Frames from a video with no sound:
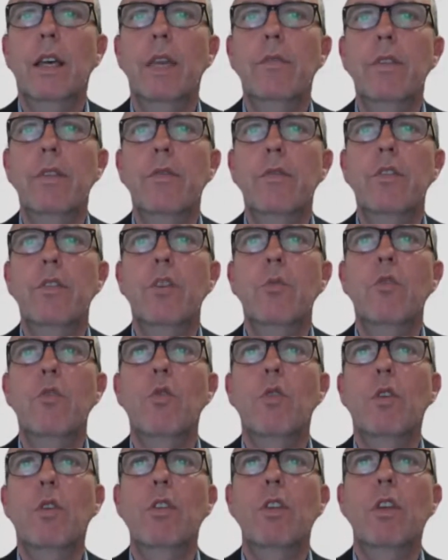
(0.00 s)
Okay, if no
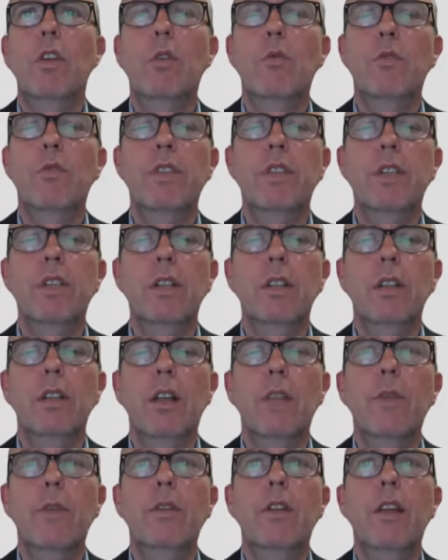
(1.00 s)
more questions, there was
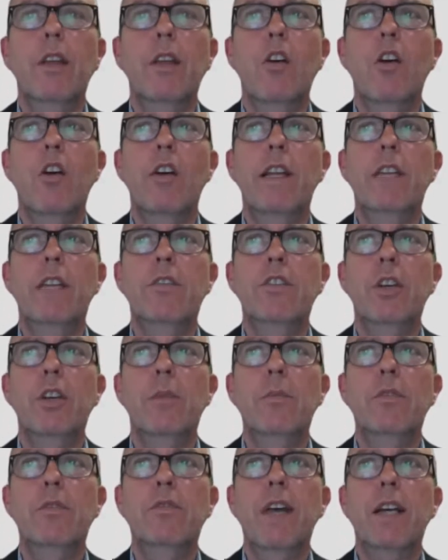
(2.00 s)
still, I mean, in
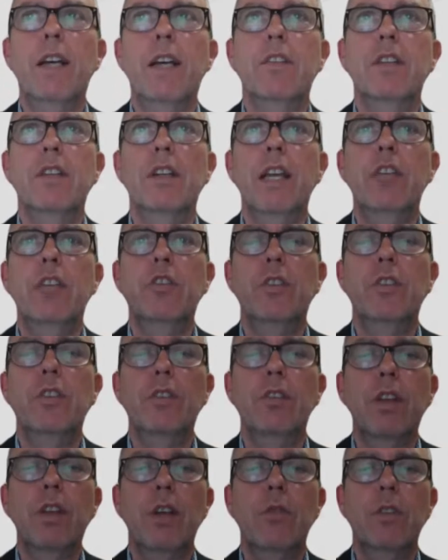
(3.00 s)
terms of
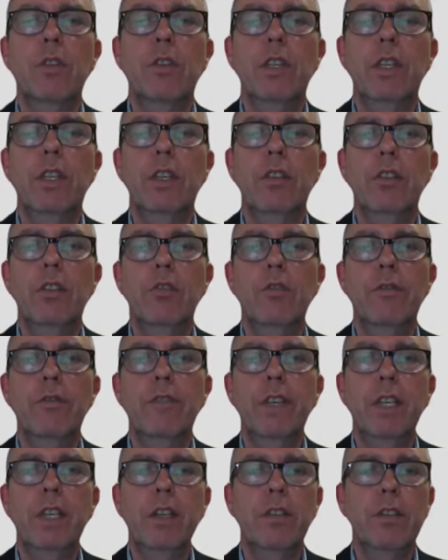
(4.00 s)
vaccinations, I was looking at your
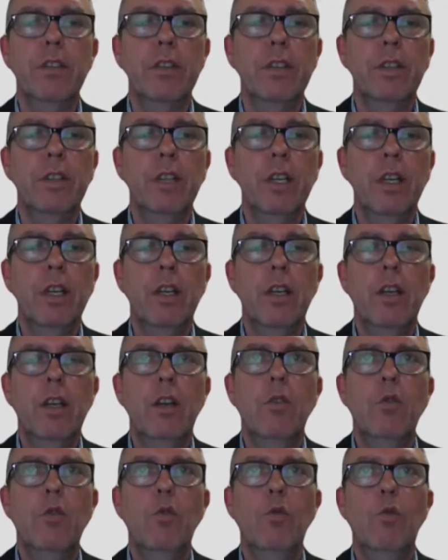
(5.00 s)
figures and
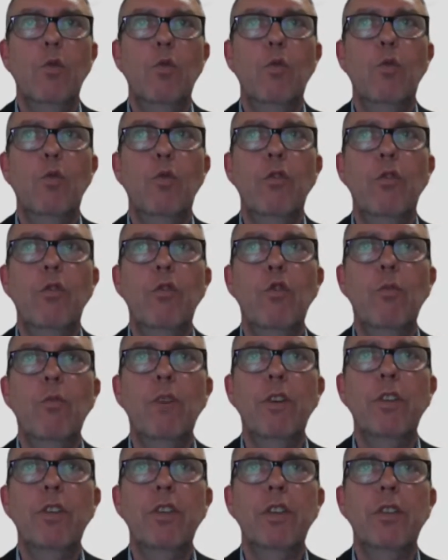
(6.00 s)
we were
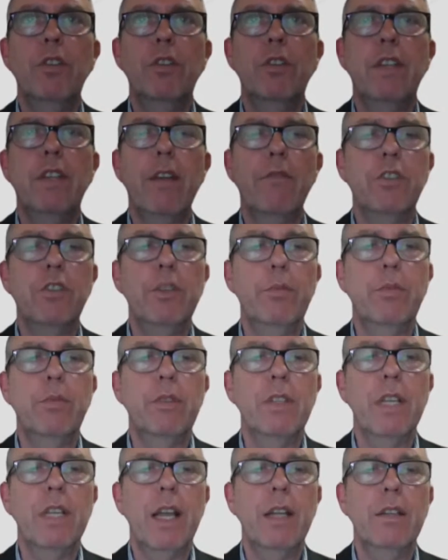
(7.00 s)
almost at the
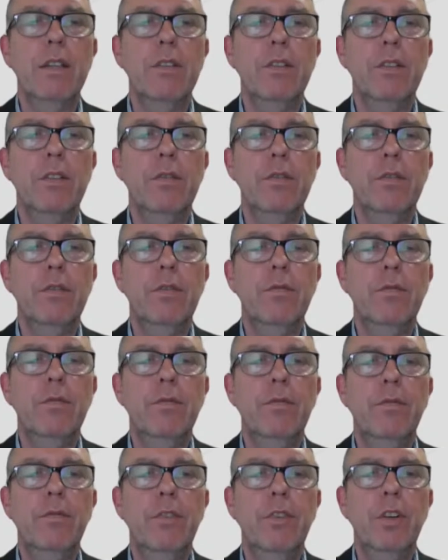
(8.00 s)
70%
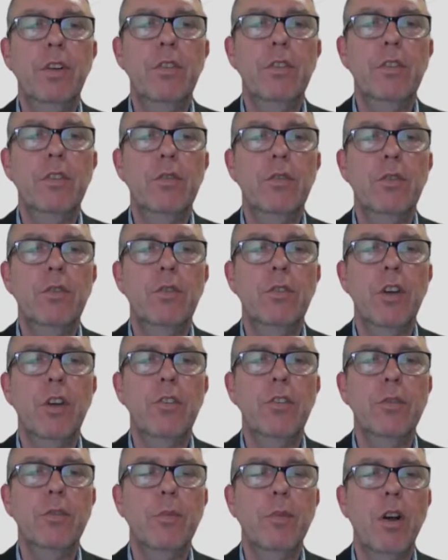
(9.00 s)
first
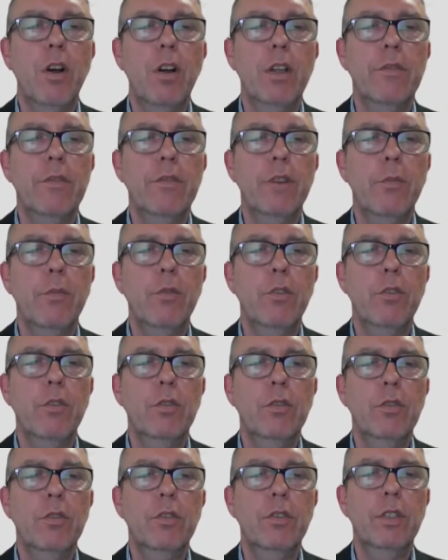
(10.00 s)
dose mark, if I'm not,
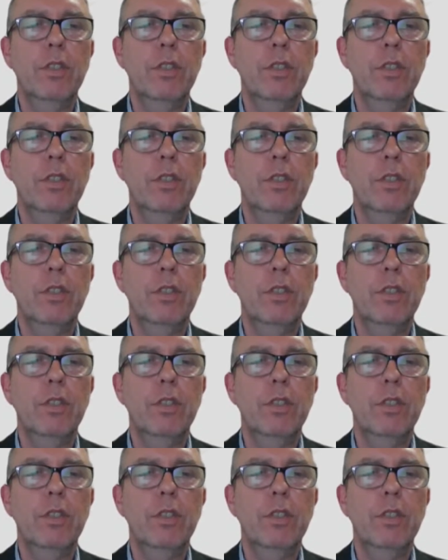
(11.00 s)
